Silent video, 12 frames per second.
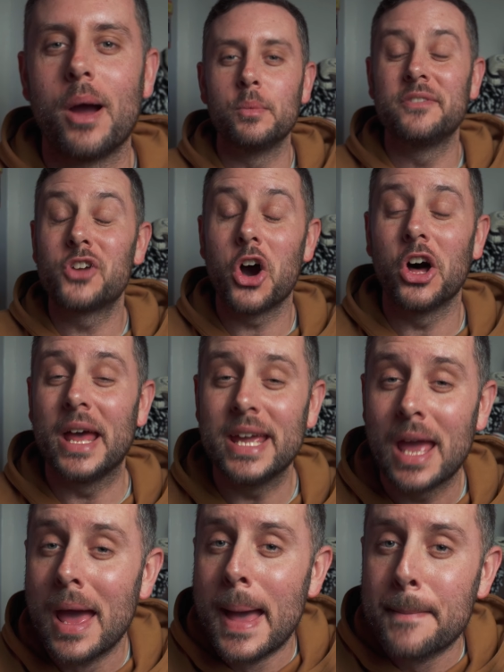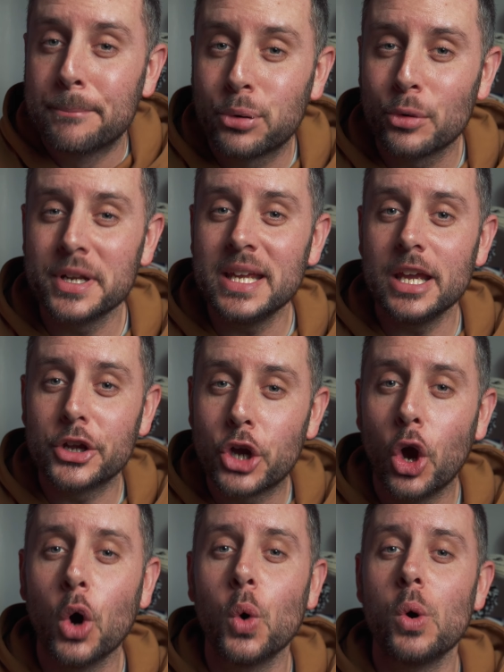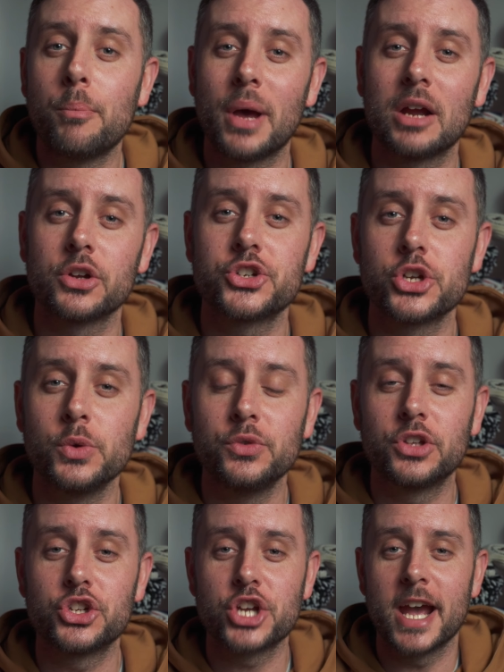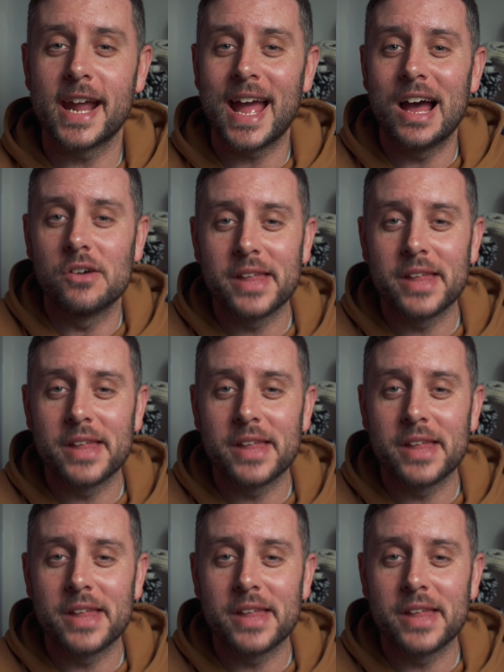and we've got a pretty cool pair of shoes to check out.